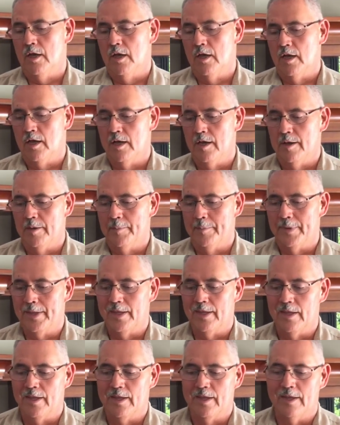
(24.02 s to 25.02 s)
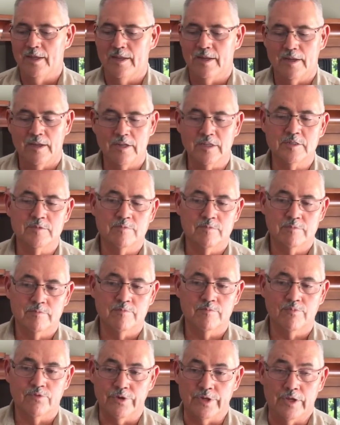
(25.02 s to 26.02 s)
And it looks
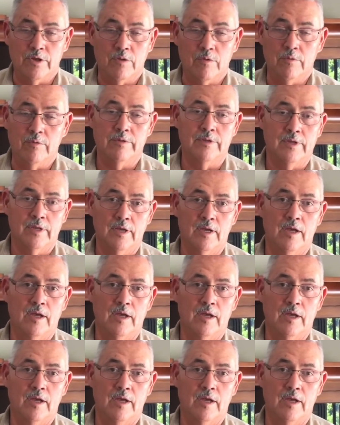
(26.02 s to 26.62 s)
pretty old.